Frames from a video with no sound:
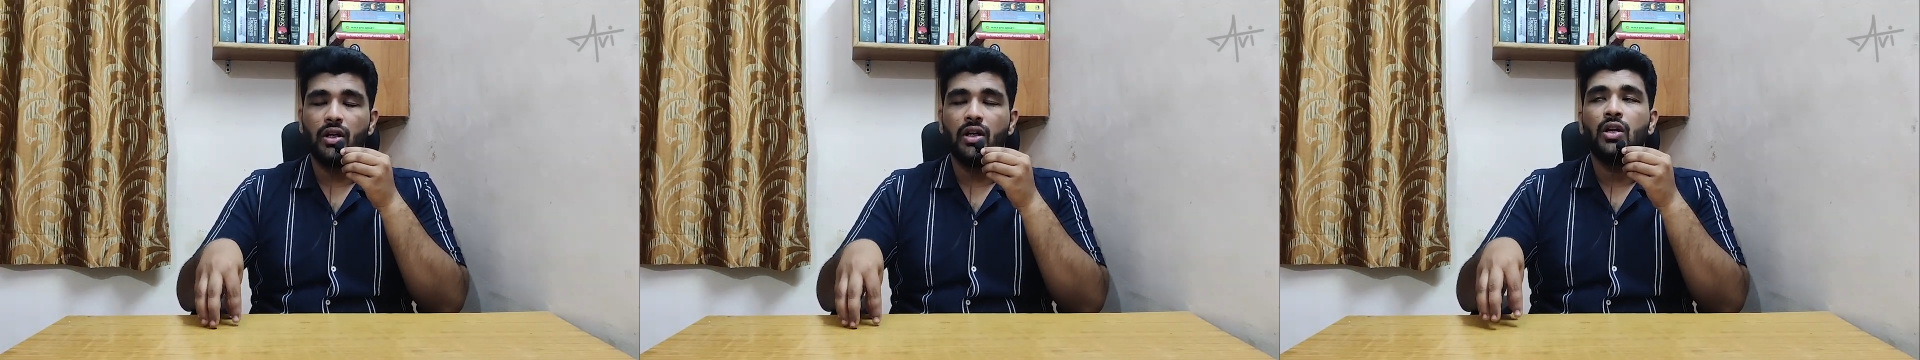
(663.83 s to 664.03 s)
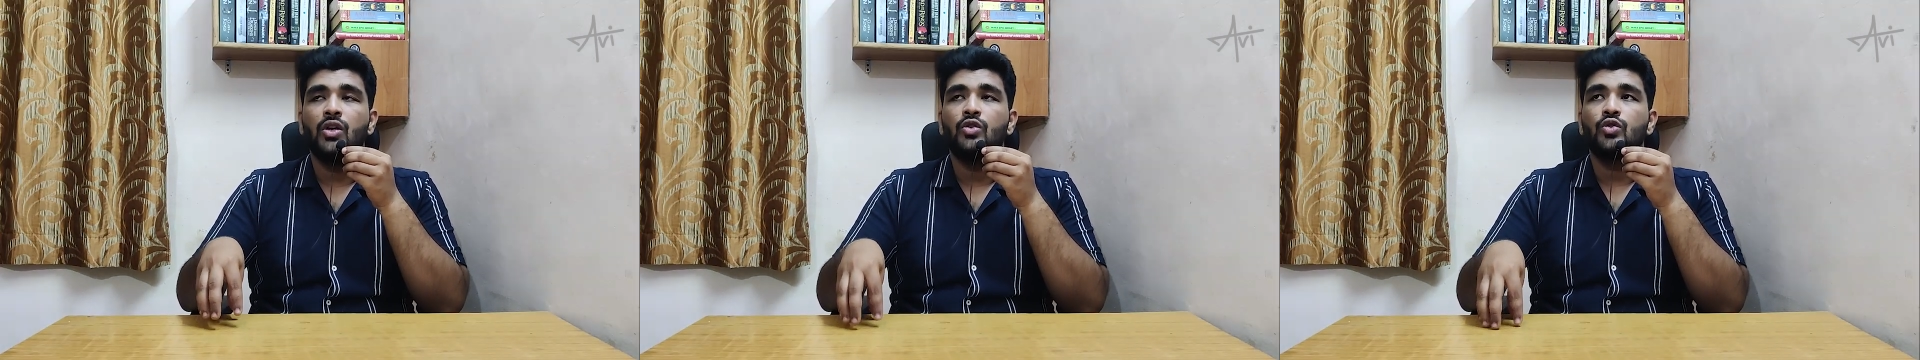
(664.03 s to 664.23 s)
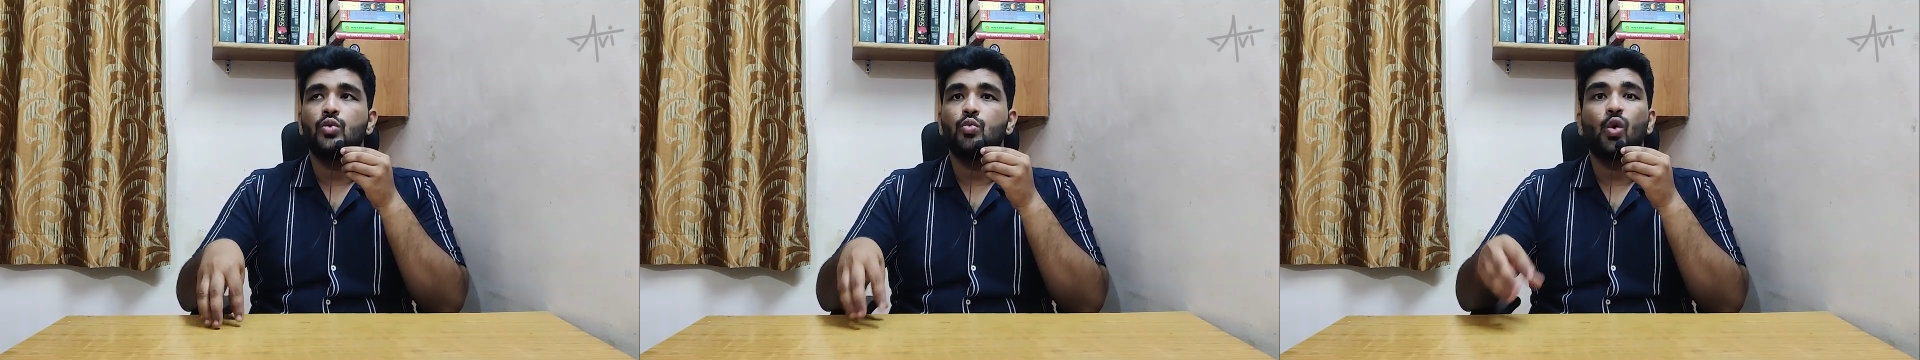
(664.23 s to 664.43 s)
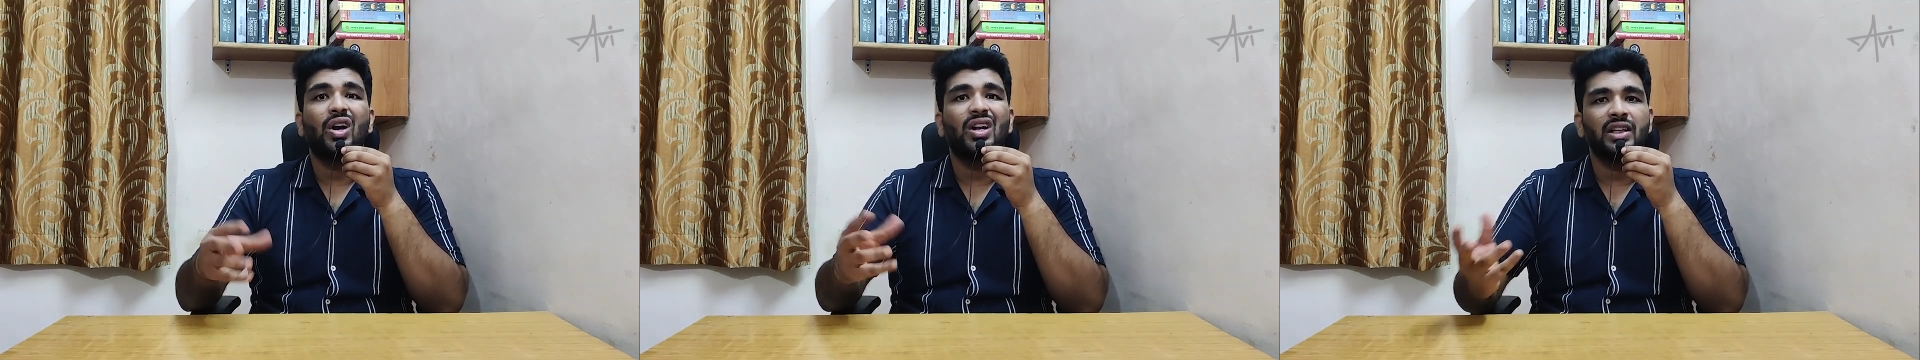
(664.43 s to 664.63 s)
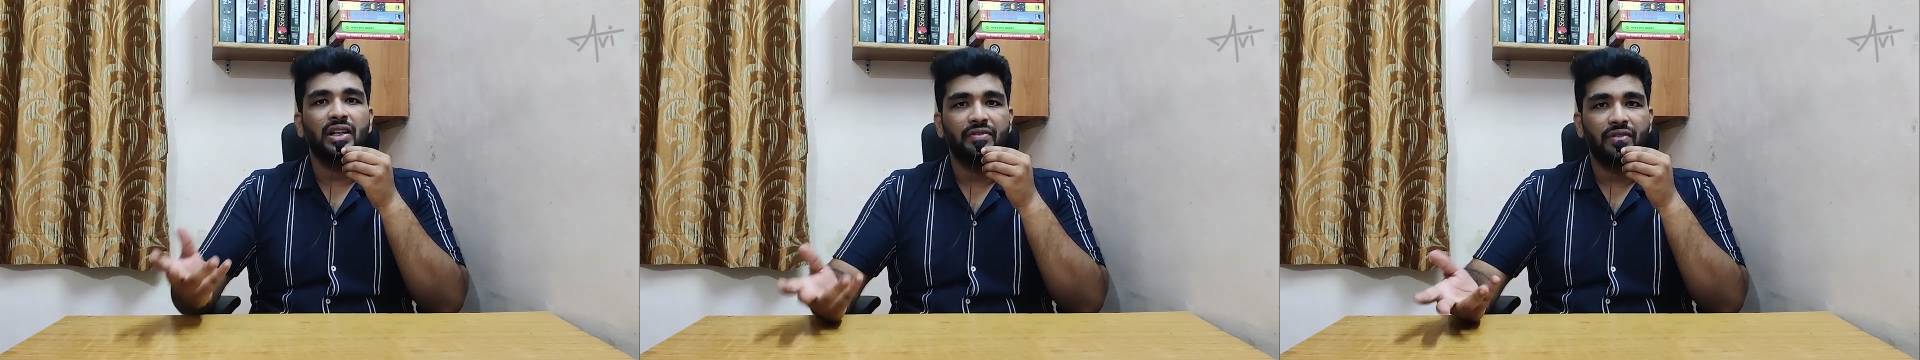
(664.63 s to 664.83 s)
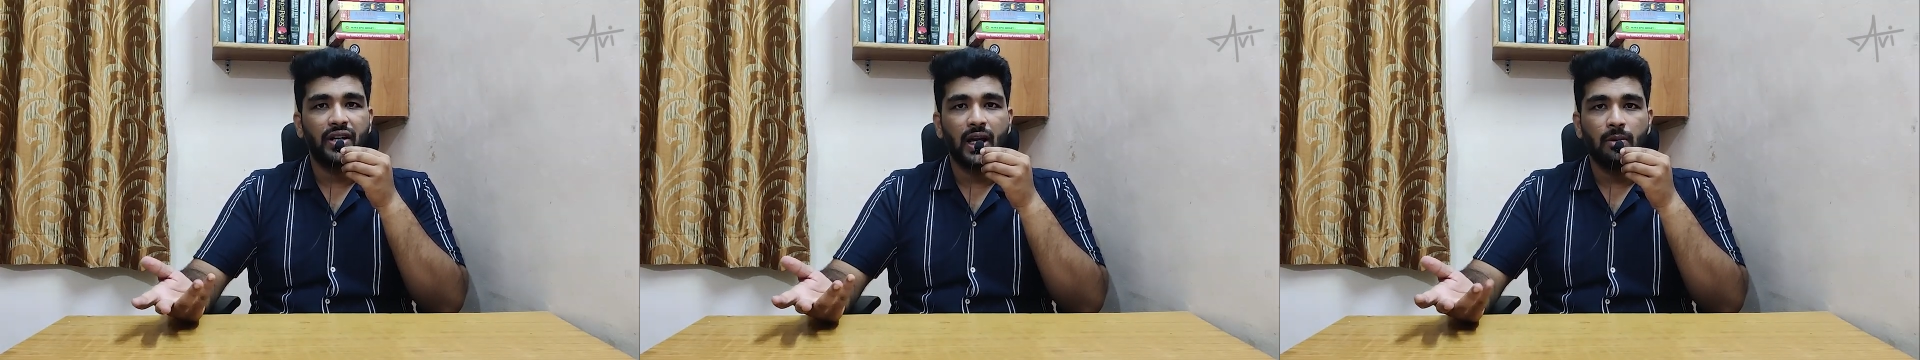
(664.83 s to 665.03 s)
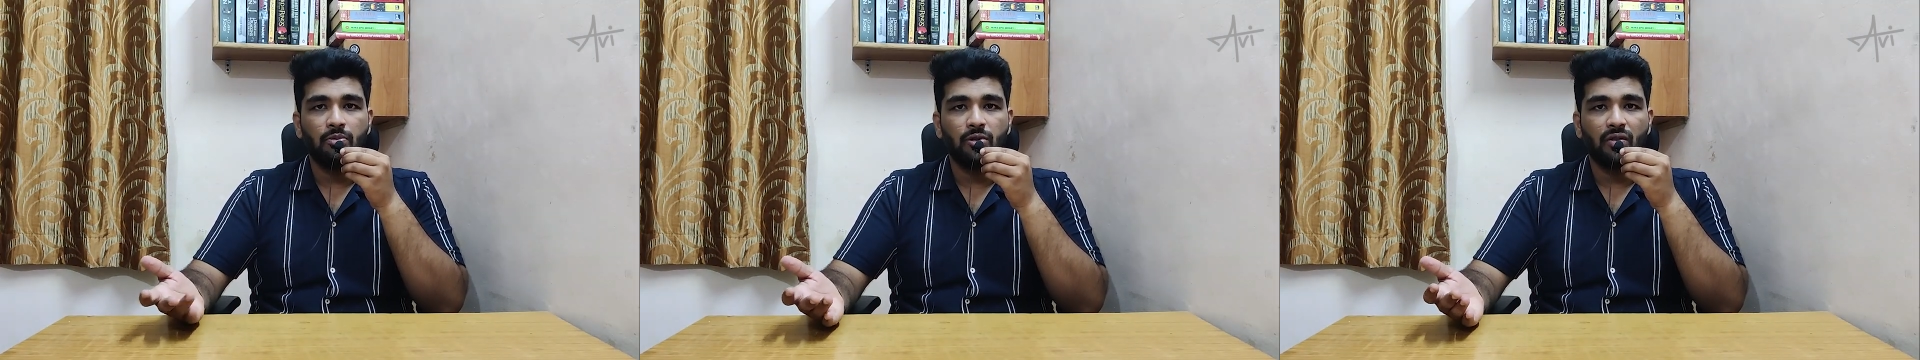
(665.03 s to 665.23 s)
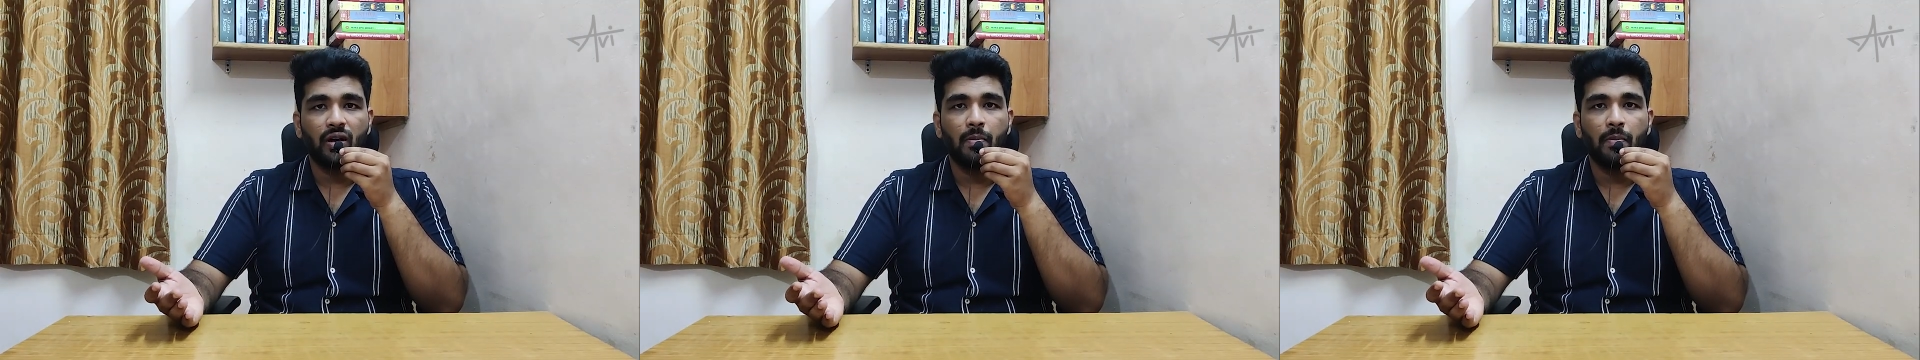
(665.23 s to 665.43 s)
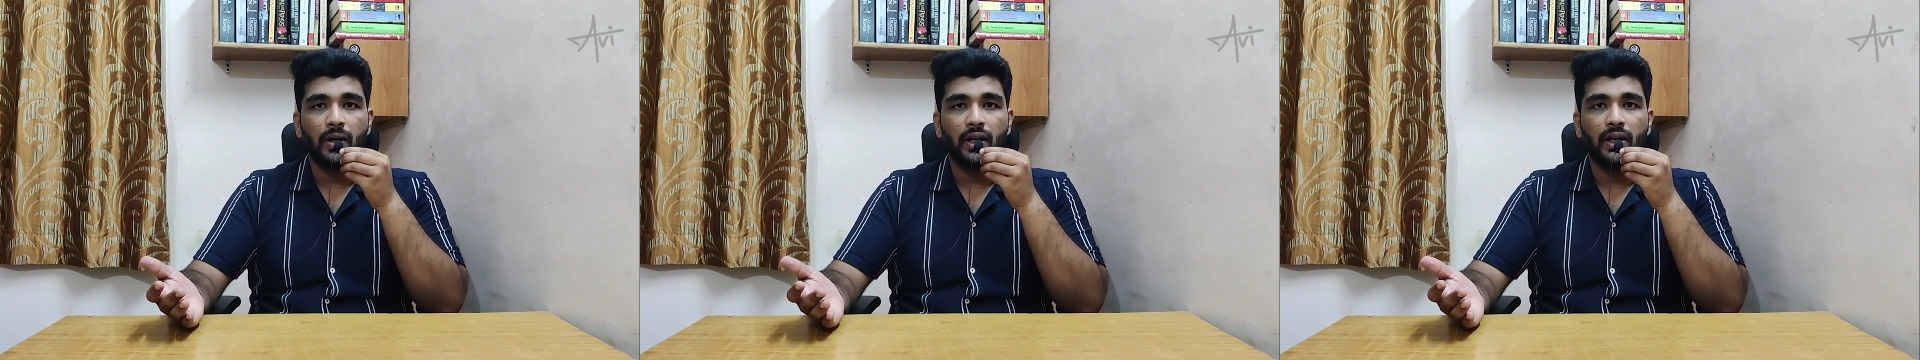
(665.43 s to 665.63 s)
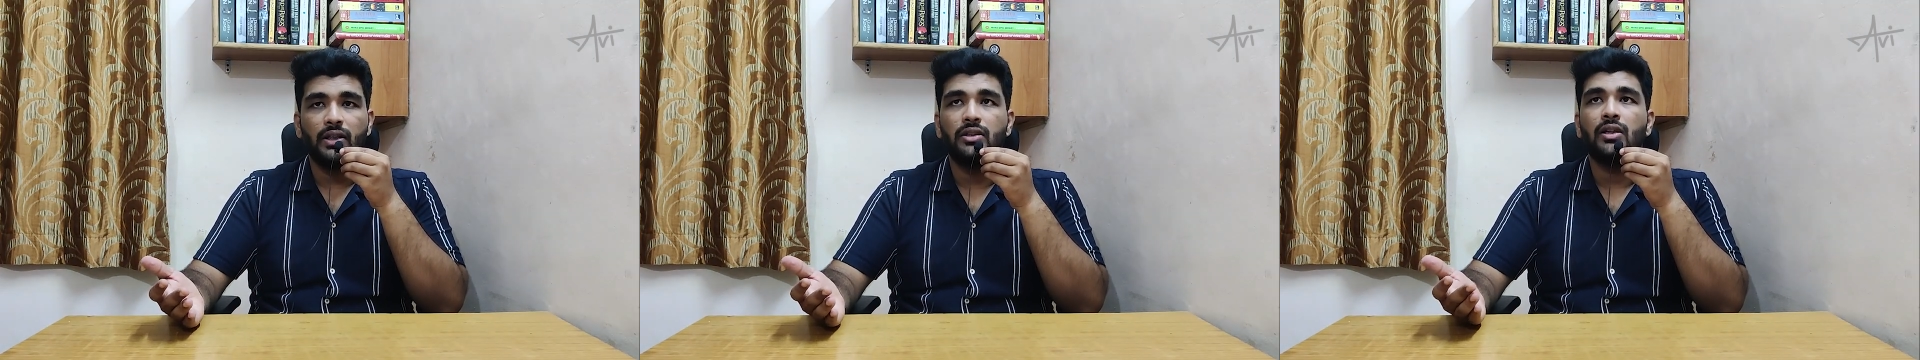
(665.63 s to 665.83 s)
So what are the different types of
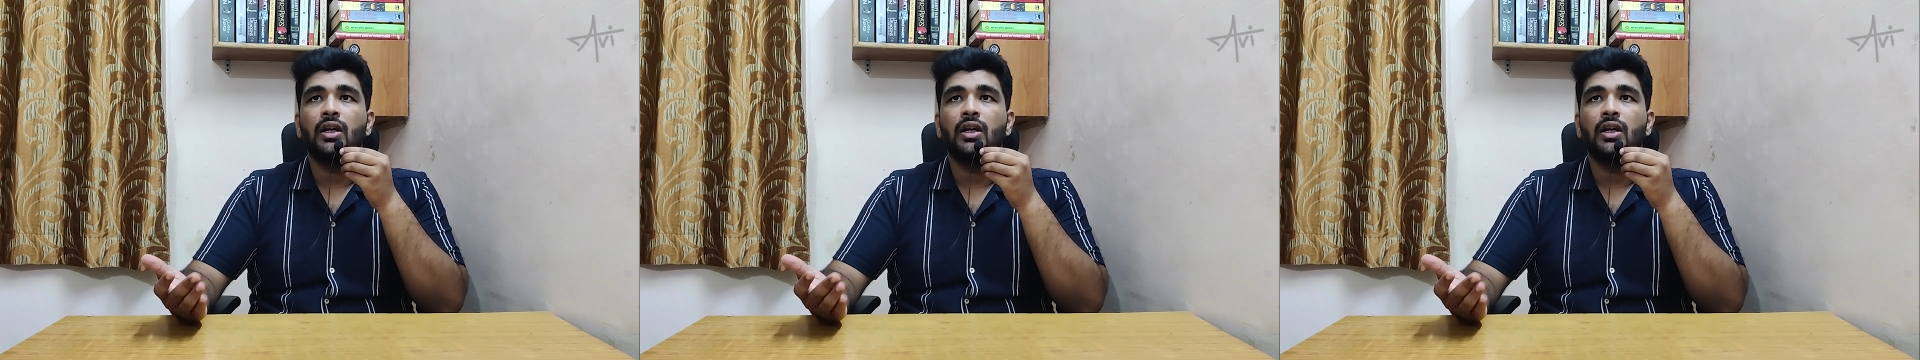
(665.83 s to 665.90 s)
companies?